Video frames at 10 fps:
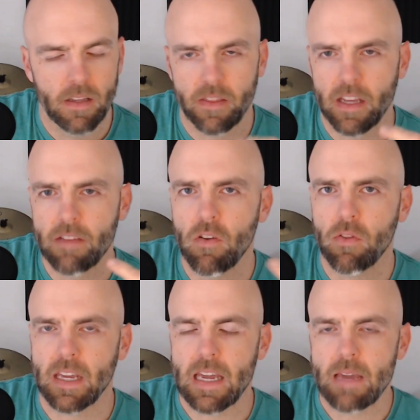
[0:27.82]
think of all
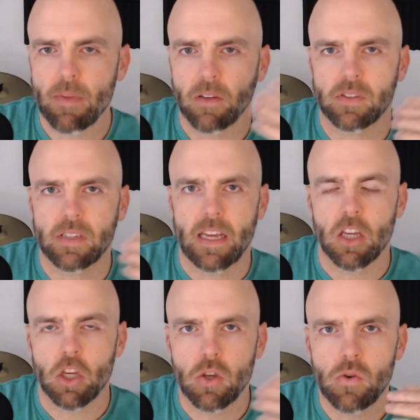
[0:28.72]
the emails that
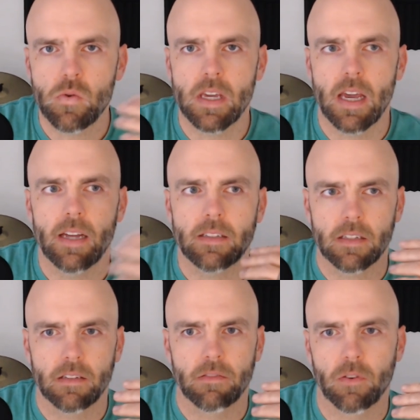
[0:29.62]
you get
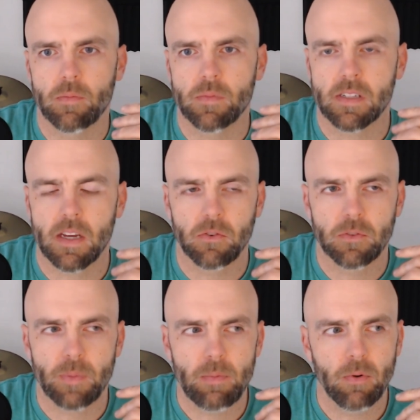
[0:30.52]
from
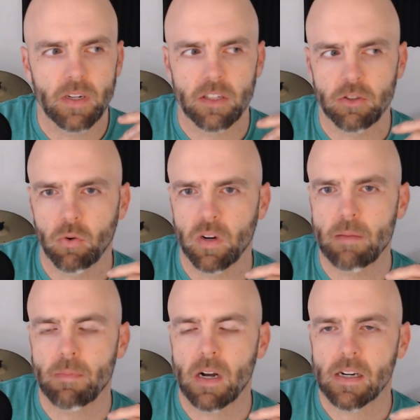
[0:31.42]
salespeople in your
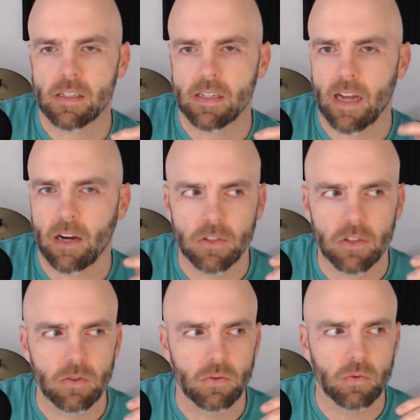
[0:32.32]
inbox and how
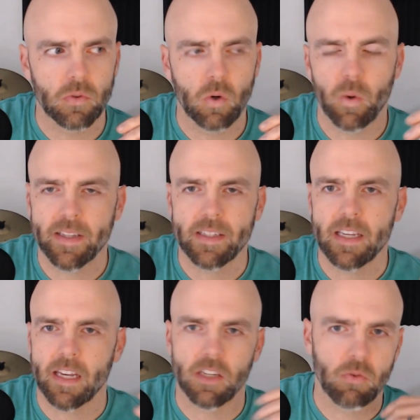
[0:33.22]
you
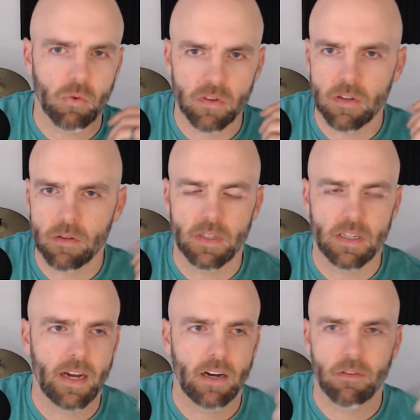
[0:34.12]
quickly ignore them
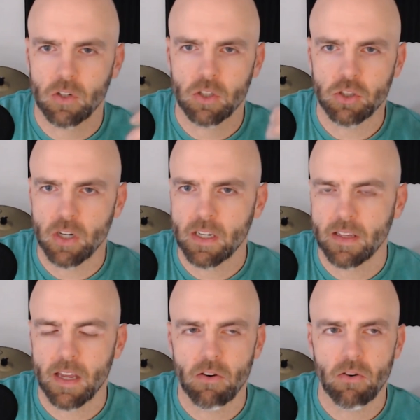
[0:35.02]
and how frustrating
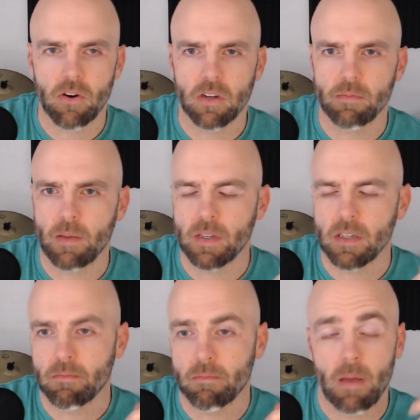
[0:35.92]
they are, and
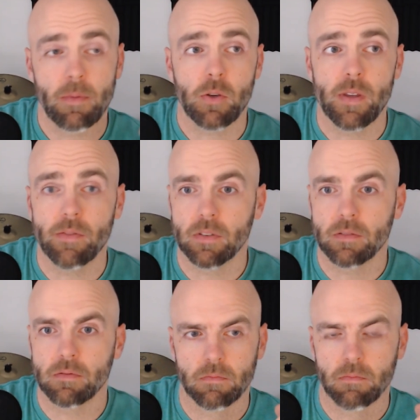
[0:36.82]
maybe you
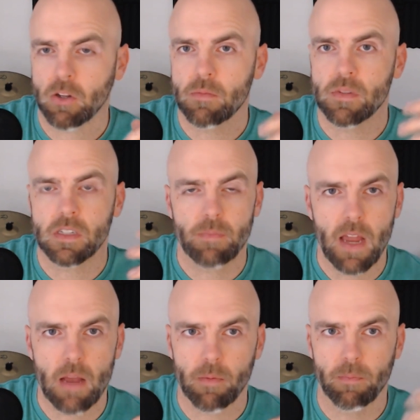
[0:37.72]
even mark them as
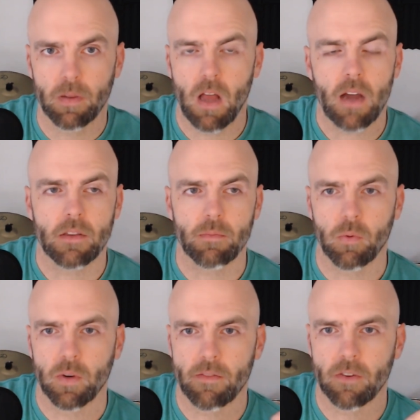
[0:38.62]
spam or block them
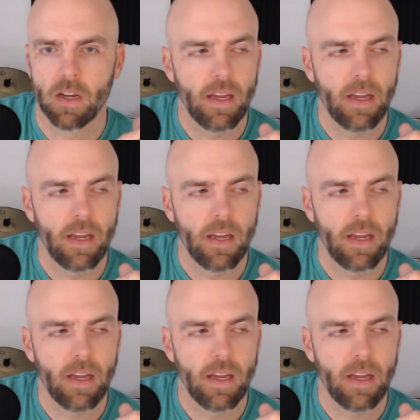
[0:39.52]
or whatever.